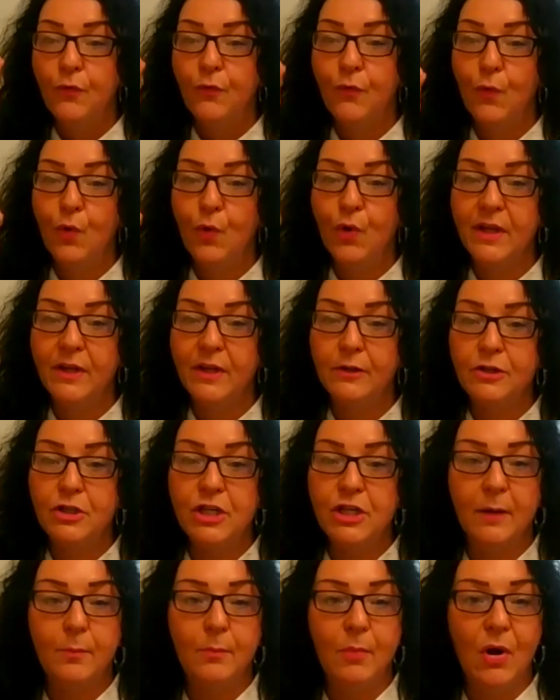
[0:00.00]
4 little
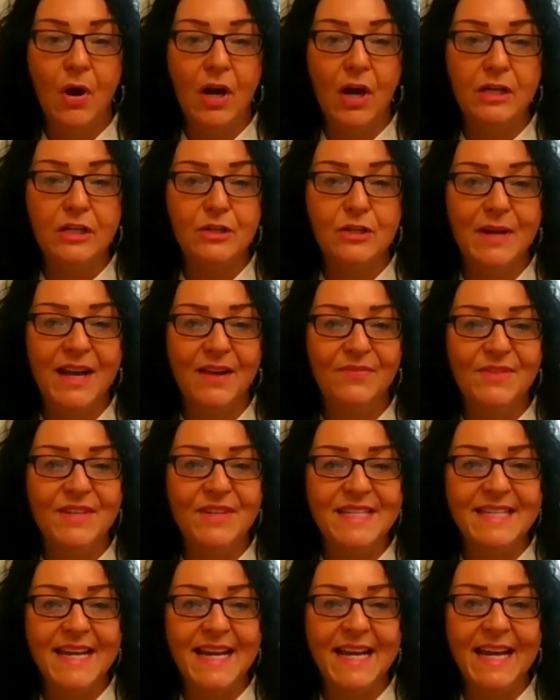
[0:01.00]
checkbox. You have to
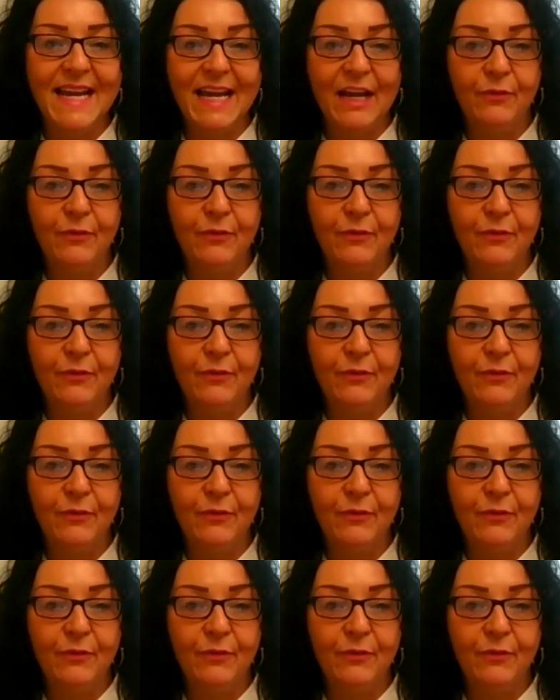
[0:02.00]
say